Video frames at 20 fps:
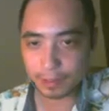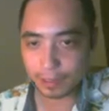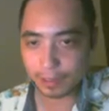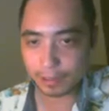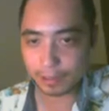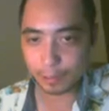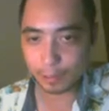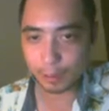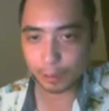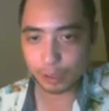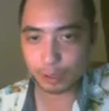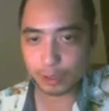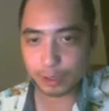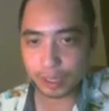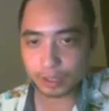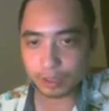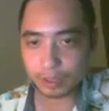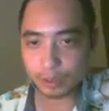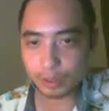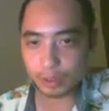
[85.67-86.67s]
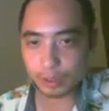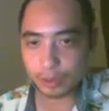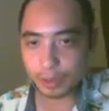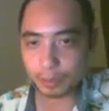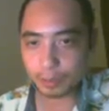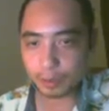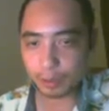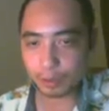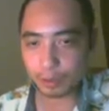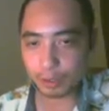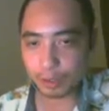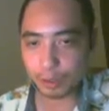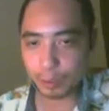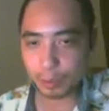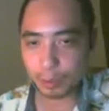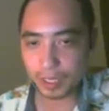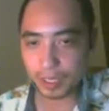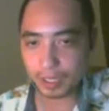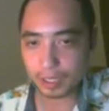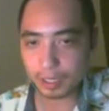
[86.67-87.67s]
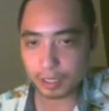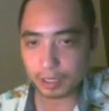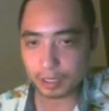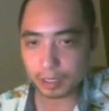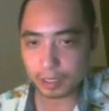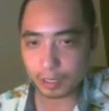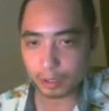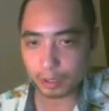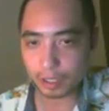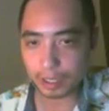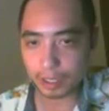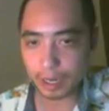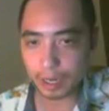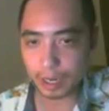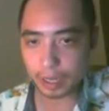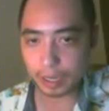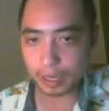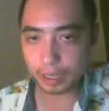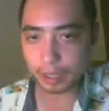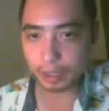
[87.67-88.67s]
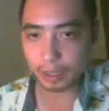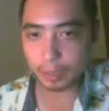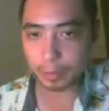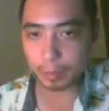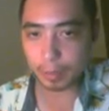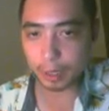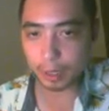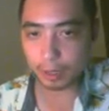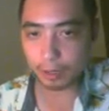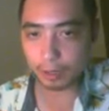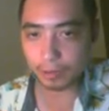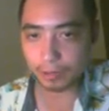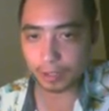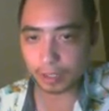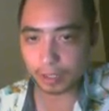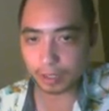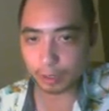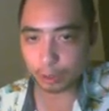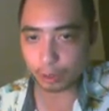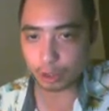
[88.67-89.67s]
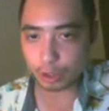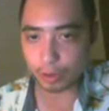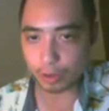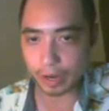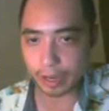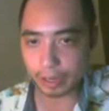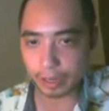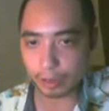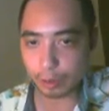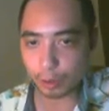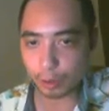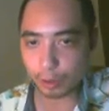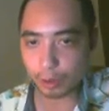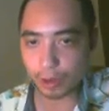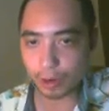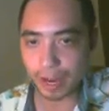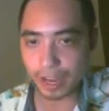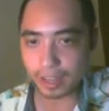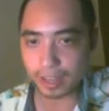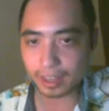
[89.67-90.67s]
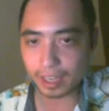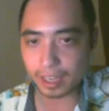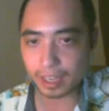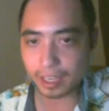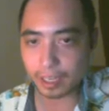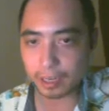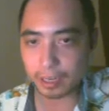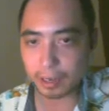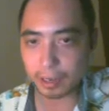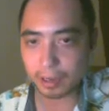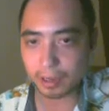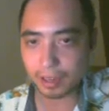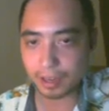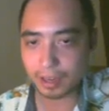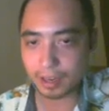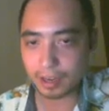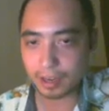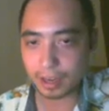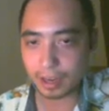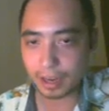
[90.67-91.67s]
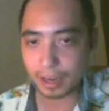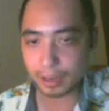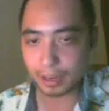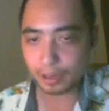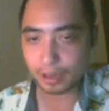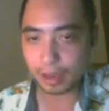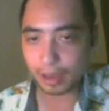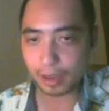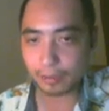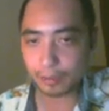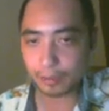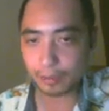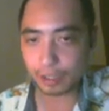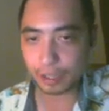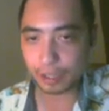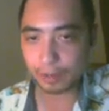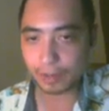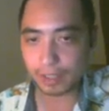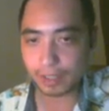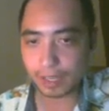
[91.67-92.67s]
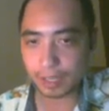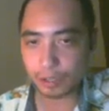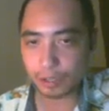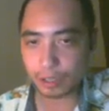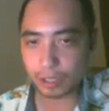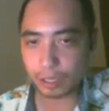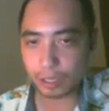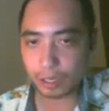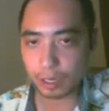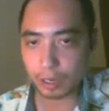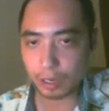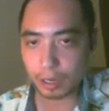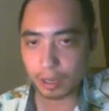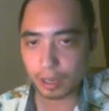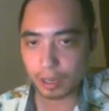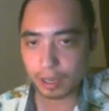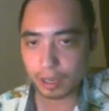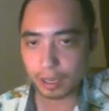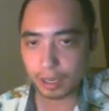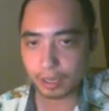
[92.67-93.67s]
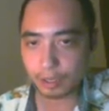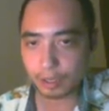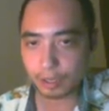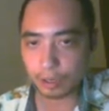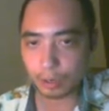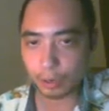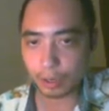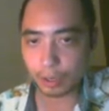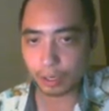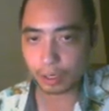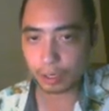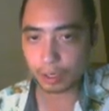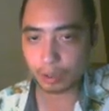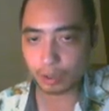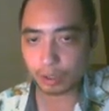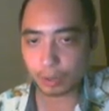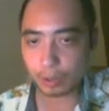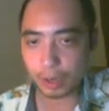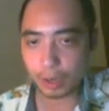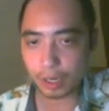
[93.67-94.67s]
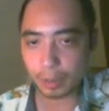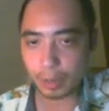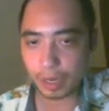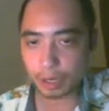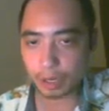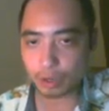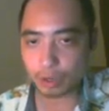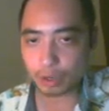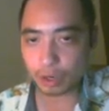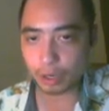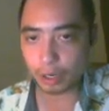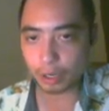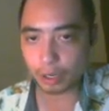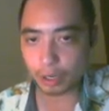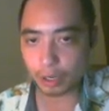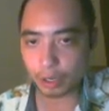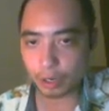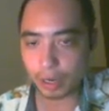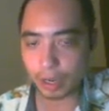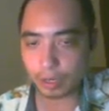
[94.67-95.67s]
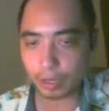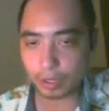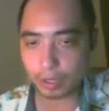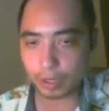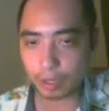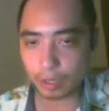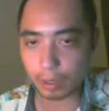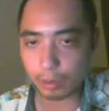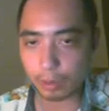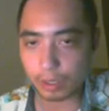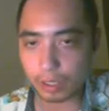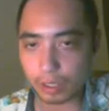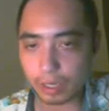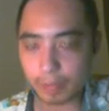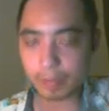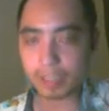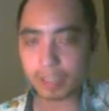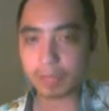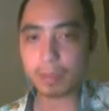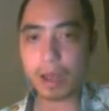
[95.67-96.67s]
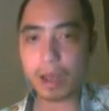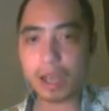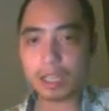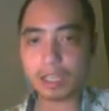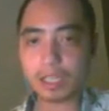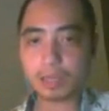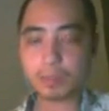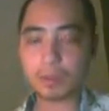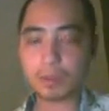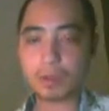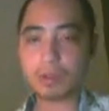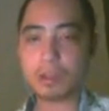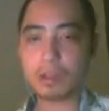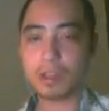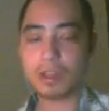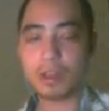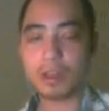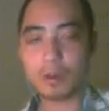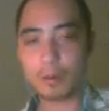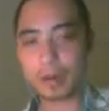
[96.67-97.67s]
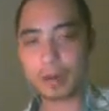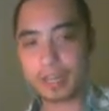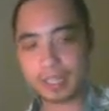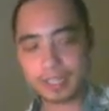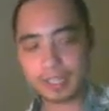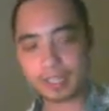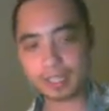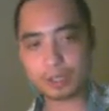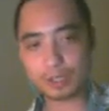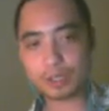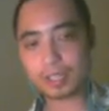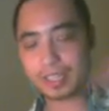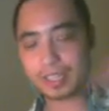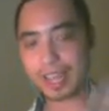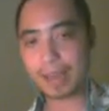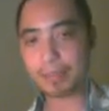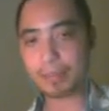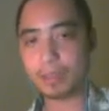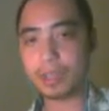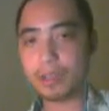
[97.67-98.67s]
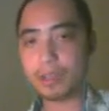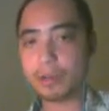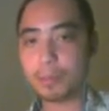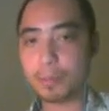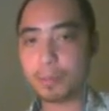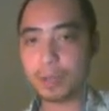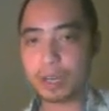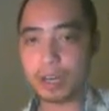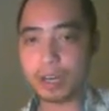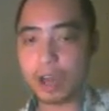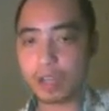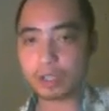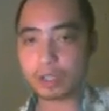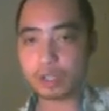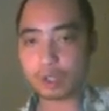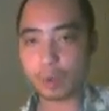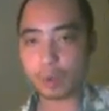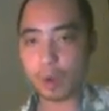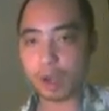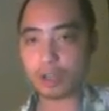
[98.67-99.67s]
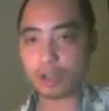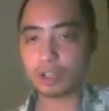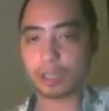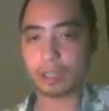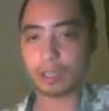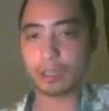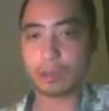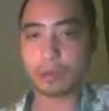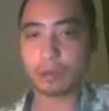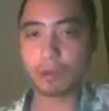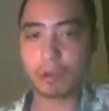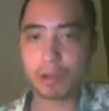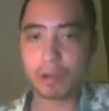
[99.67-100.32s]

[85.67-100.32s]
So once you get those two pieces, you're standing in the middle of this little triangle crack thingy, and you have yourself centered into Nork. You just want to make sure you're as close to him as possible, where he's still zapping you, but not squashing you.